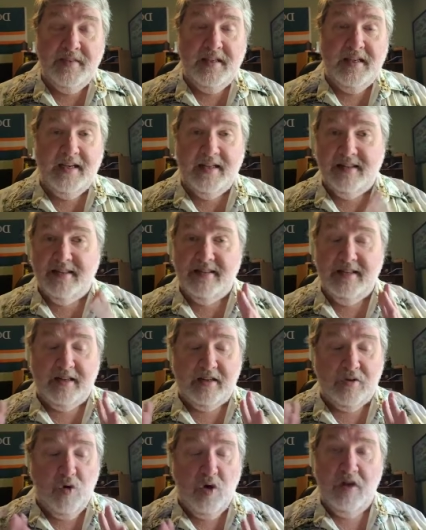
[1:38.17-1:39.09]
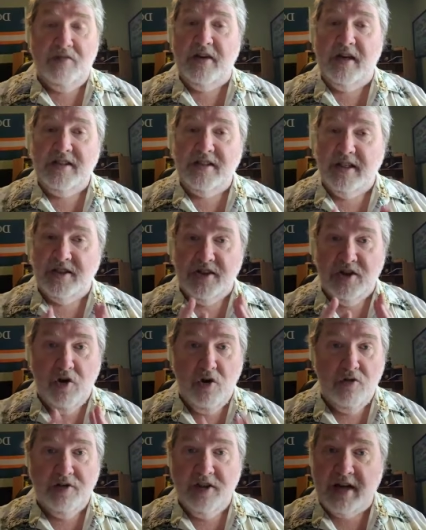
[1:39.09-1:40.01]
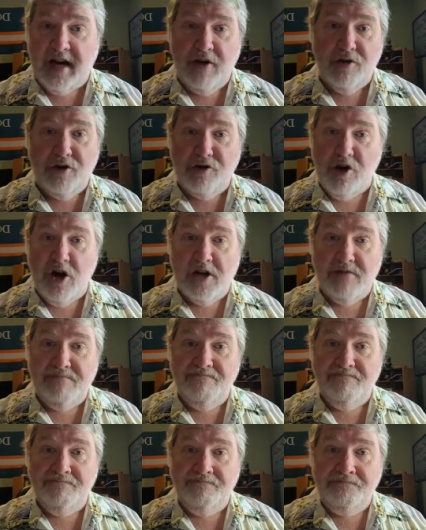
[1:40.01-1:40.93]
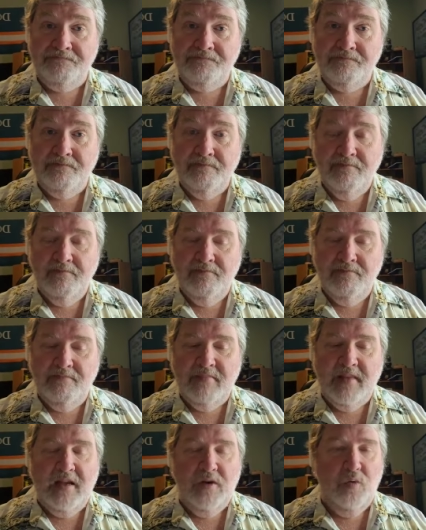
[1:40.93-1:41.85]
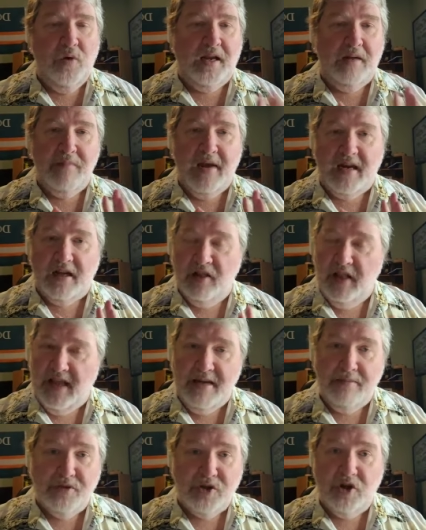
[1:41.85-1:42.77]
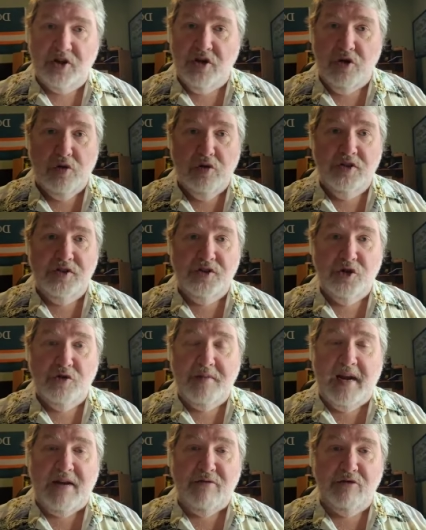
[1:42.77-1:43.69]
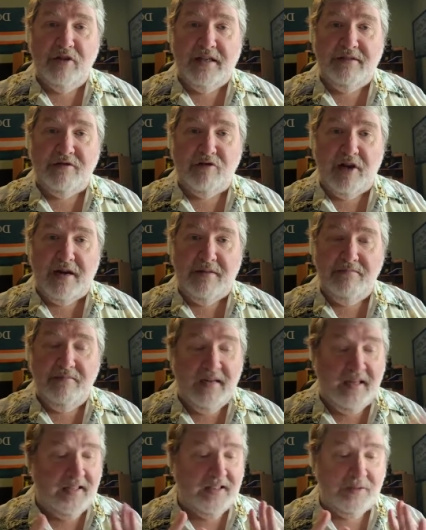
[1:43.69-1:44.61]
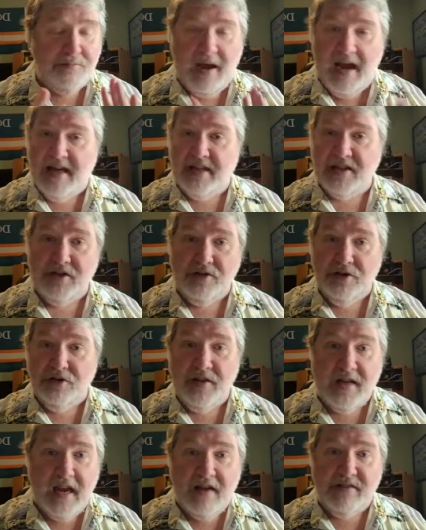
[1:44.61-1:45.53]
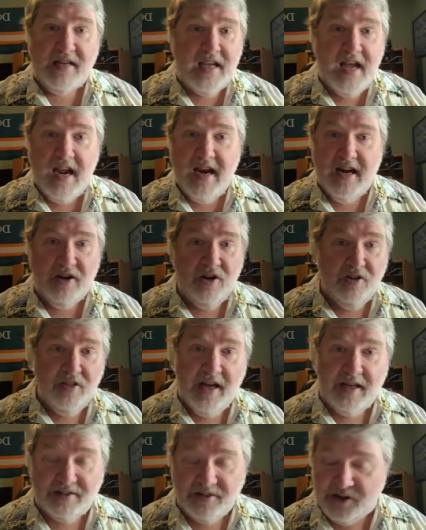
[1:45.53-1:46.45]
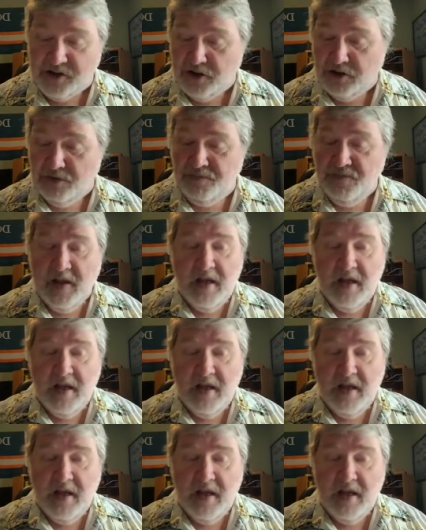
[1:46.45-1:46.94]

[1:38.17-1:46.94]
It qualifies as an over-the-counter drug. We can make claims on Cool Azul Pain Relief Cream. It's passed through the FDA and all that, so